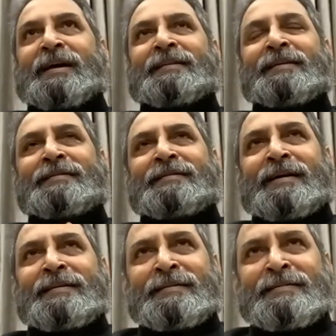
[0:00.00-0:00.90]
I think
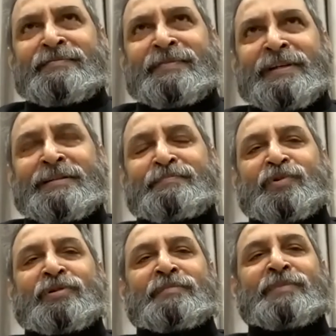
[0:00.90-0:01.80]
that is where the
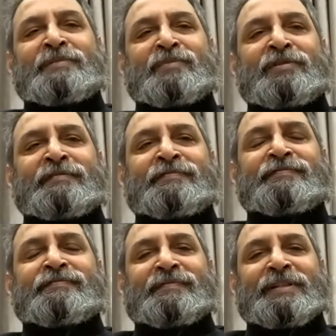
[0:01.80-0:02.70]
problem of
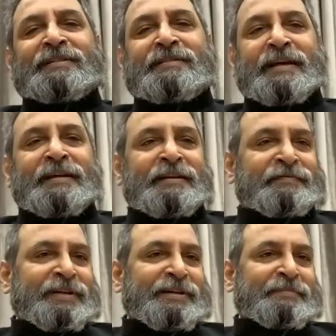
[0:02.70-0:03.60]
the
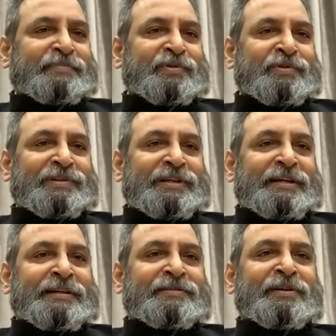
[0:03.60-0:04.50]
scientific approach lies.